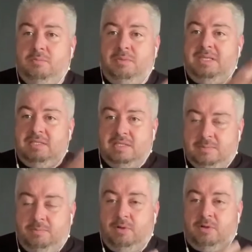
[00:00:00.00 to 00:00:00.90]
business
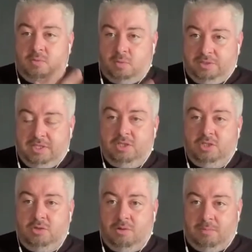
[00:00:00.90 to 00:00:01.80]
books will
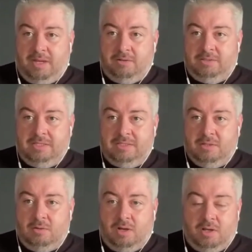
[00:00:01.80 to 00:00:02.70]
teach you about and
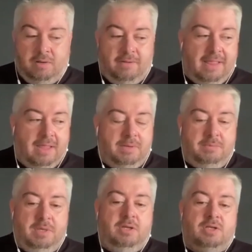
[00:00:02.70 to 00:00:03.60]
so on. But
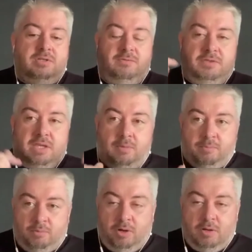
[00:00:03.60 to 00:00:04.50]
because of the
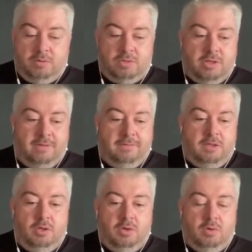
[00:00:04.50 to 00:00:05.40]
approach,
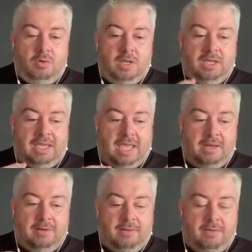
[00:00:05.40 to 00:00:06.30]
you
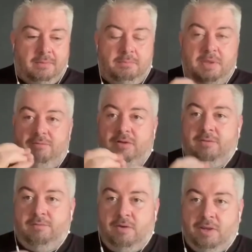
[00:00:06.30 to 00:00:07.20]
can pivot
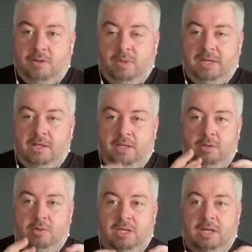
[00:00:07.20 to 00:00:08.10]
very quickly.
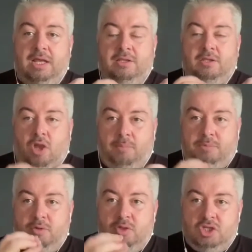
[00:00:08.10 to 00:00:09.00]
You can
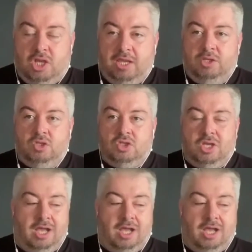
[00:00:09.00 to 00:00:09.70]
adopt to change.